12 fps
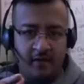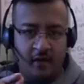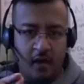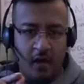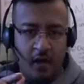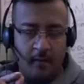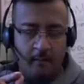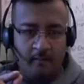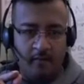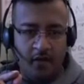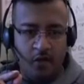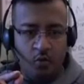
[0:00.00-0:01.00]

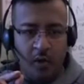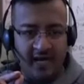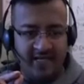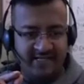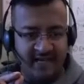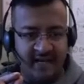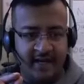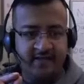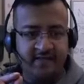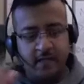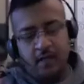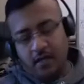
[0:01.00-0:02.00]
UI settings,